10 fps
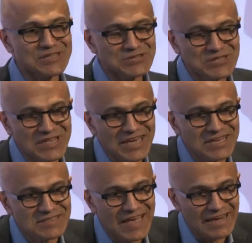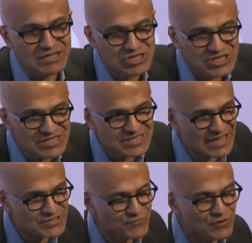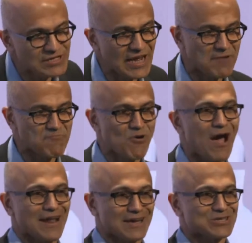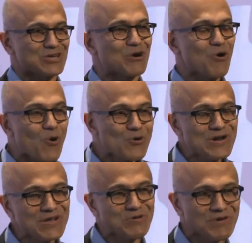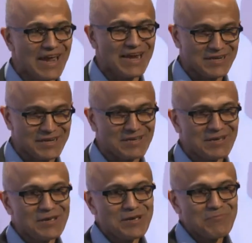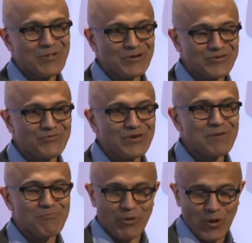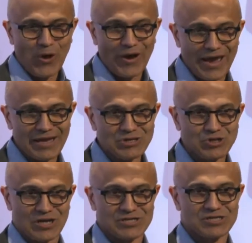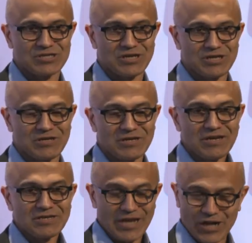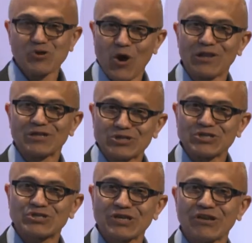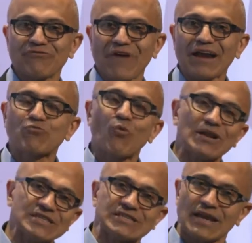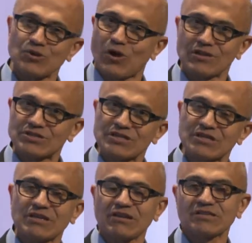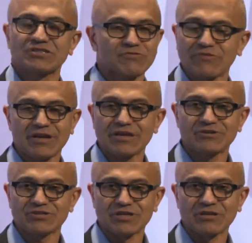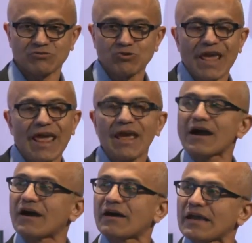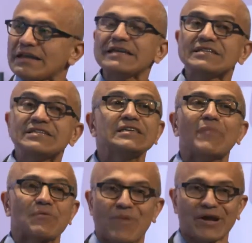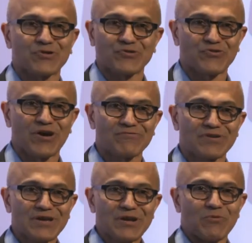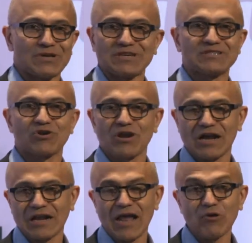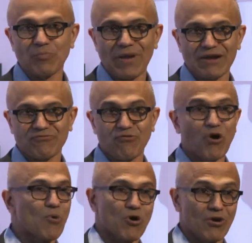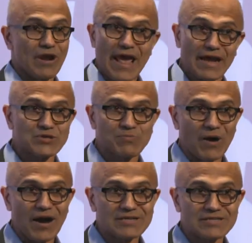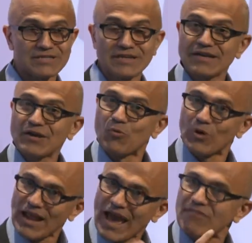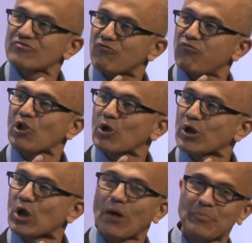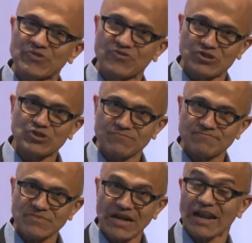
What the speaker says: to think that successful tech products are only created because we employ just the technologists. And in fact, what is technology? And it's very interesting. Today, any team at Microsoft, whether it's on our cloud platform or on Xbox, will have the following composition. It'll